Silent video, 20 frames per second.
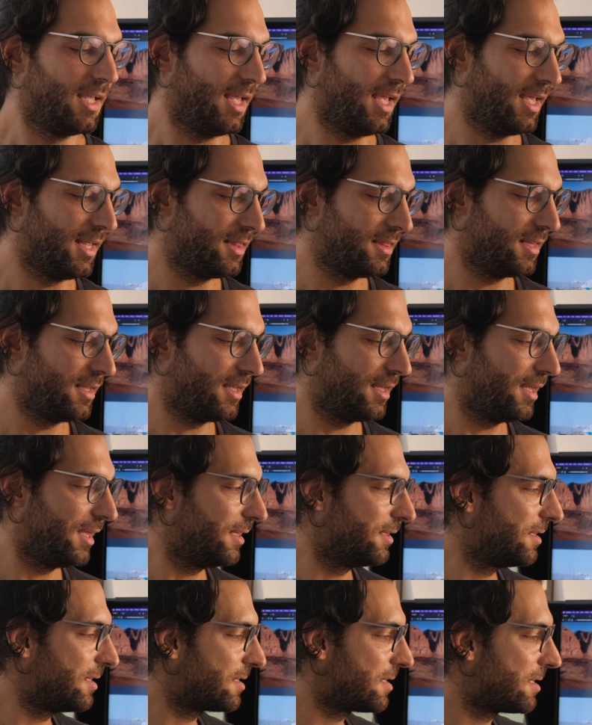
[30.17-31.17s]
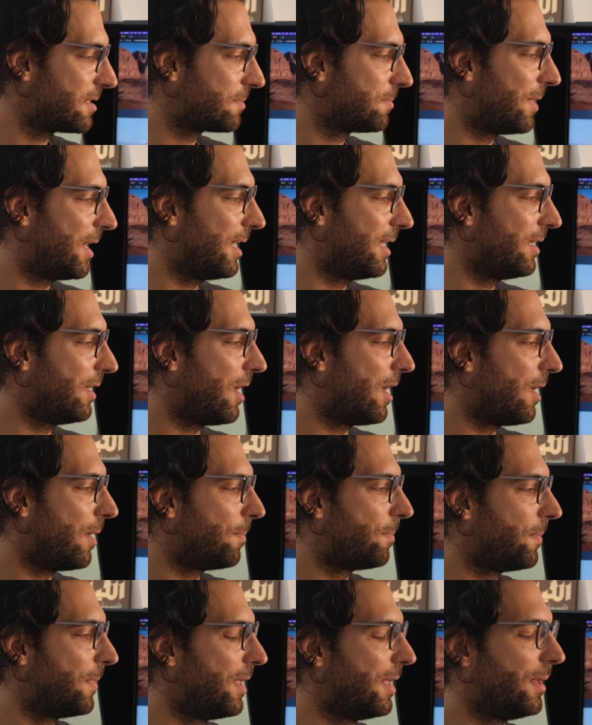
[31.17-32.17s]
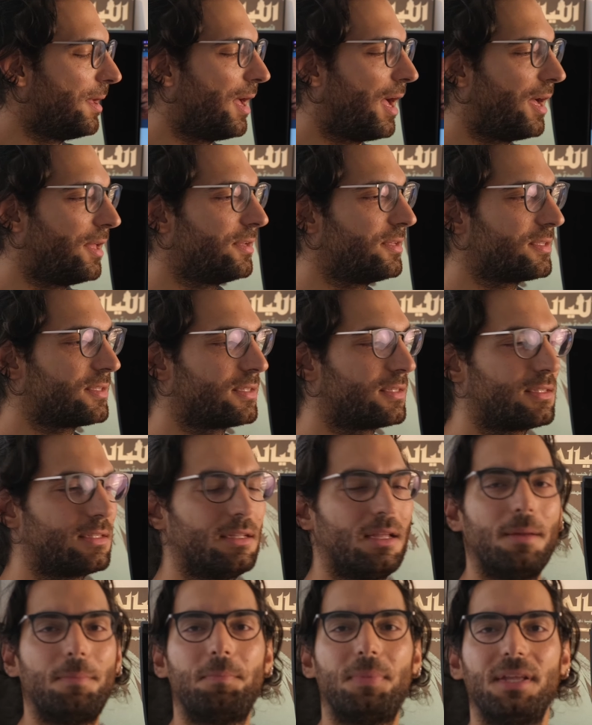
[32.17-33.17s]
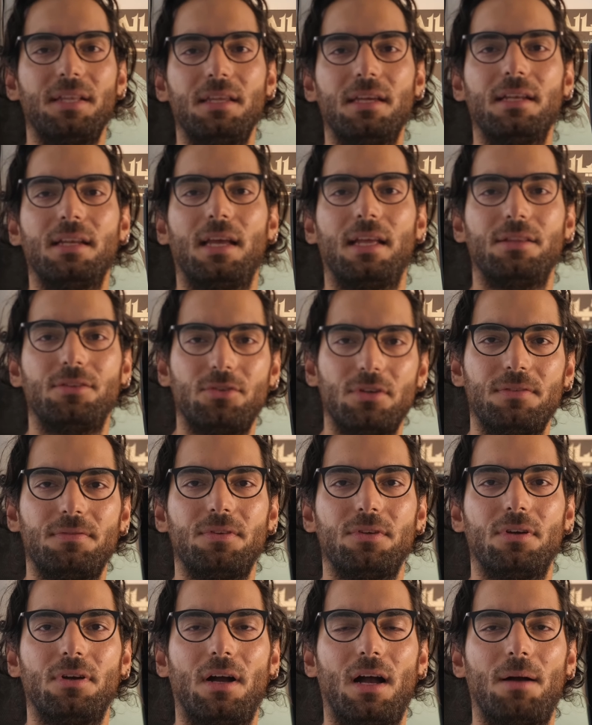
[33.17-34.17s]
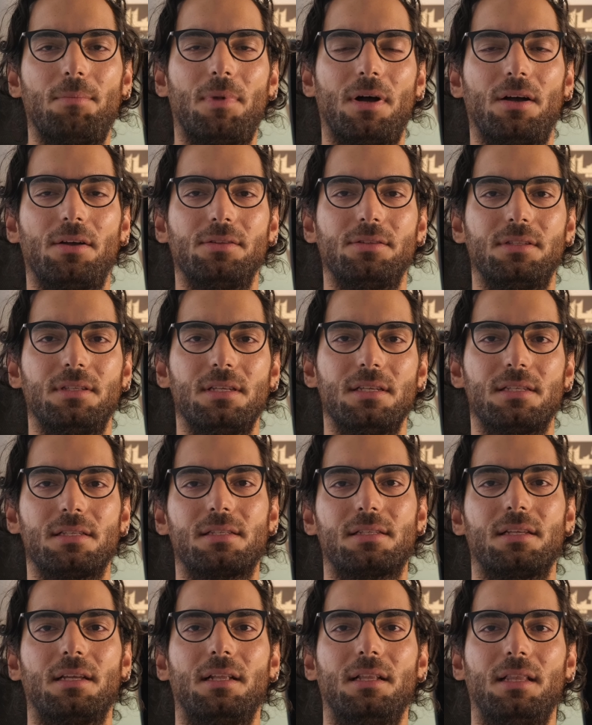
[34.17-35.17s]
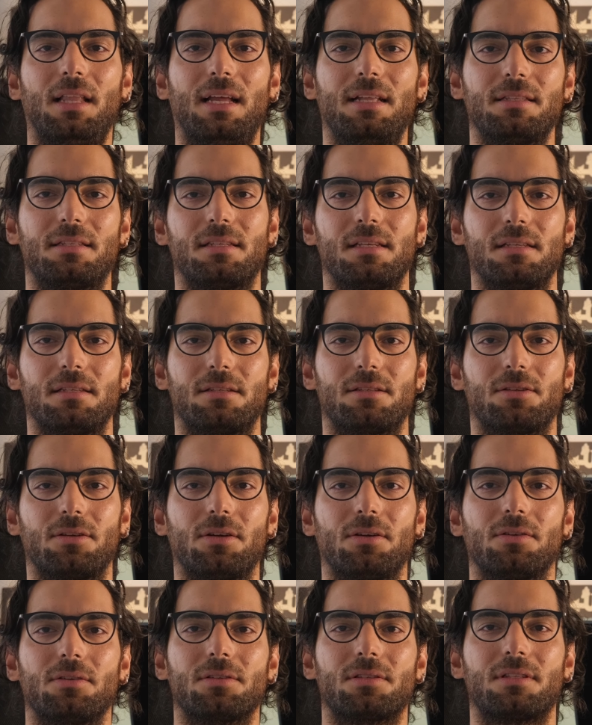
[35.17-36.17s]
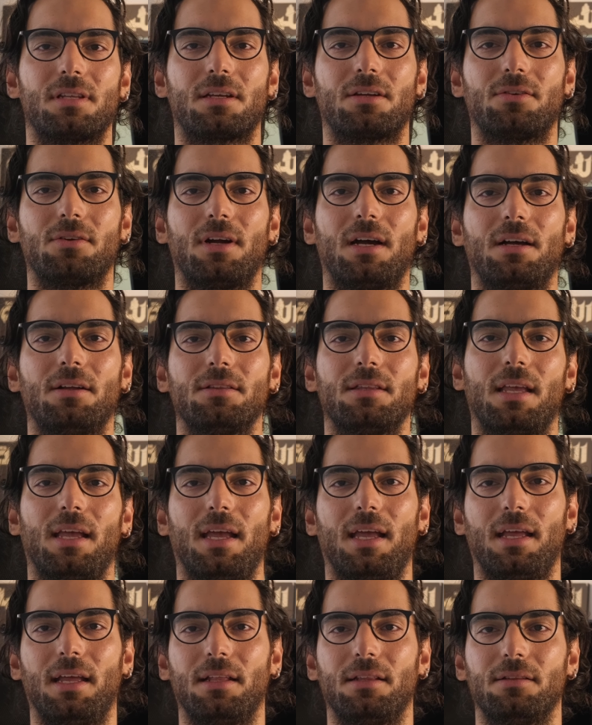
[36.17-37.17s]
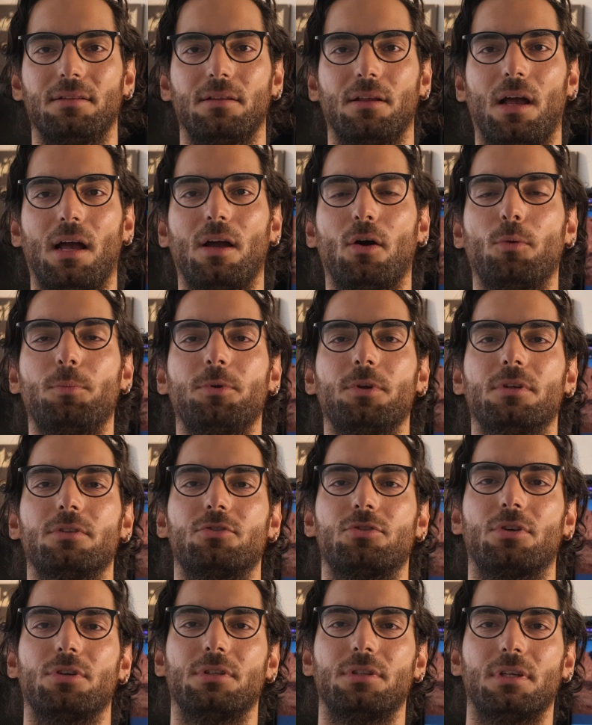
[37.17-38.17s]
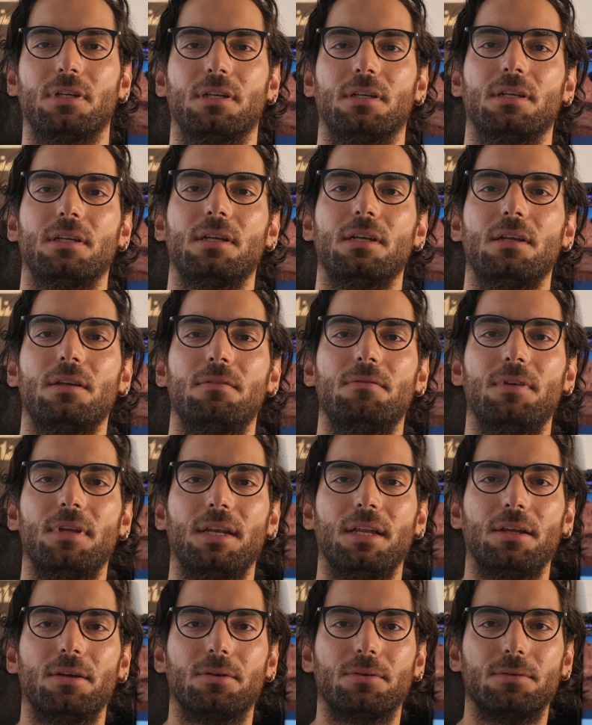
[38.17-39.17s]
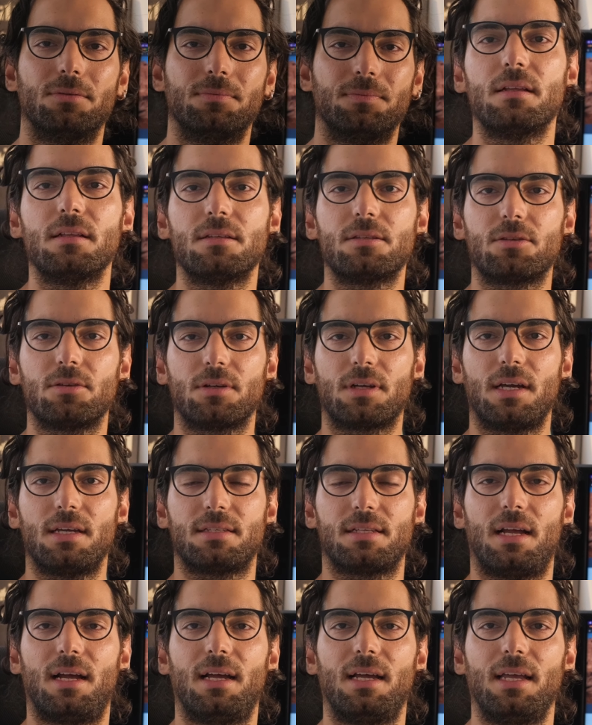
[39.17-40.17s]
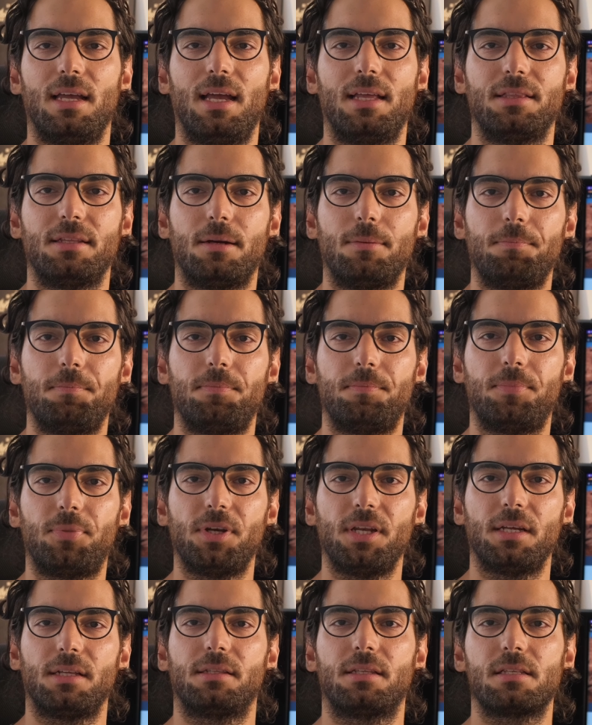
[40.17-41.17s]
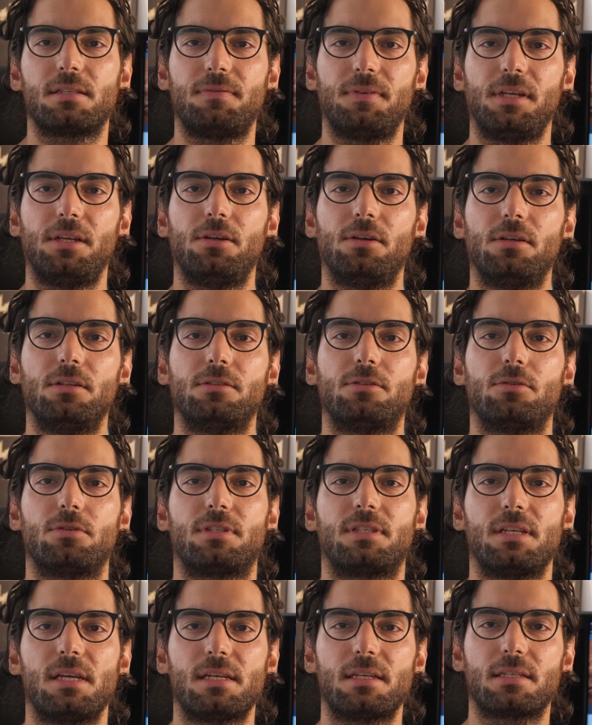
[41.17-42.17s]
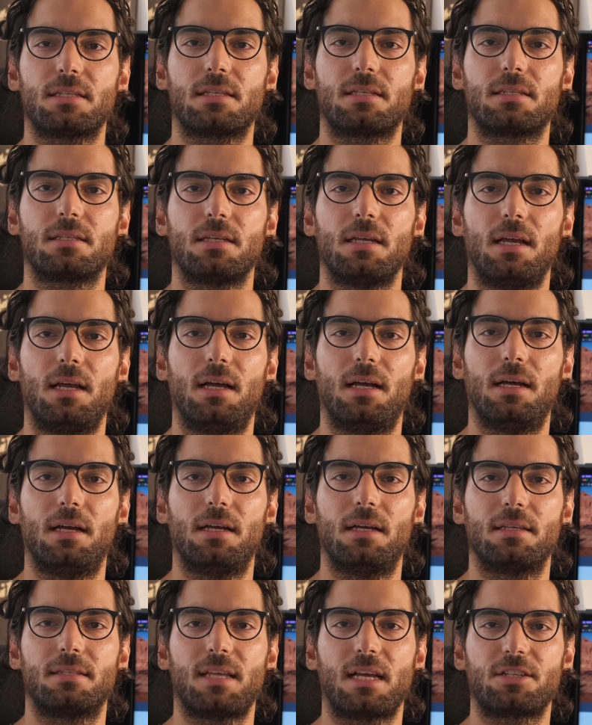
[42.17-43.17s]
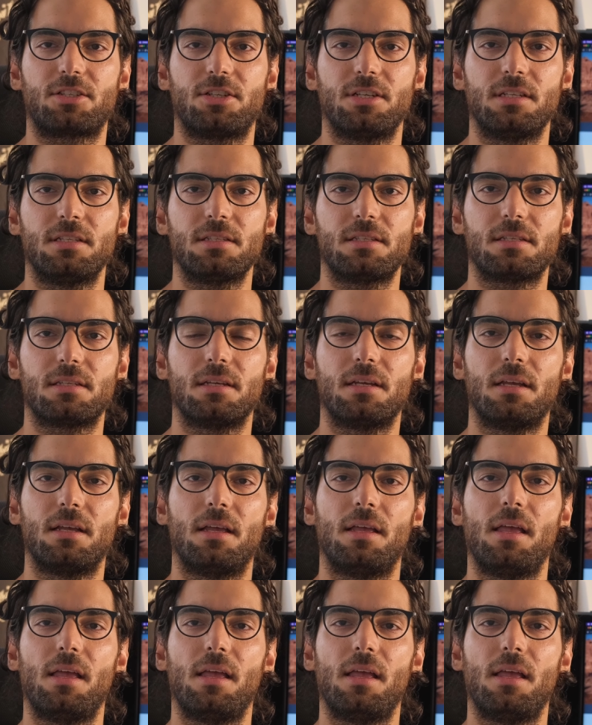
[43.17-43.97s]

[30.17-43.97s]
And this is my honest opinion and review about these lenses. So stick around and I hope you enjoyed the video. So guys, I end up putting this video into 6 sections.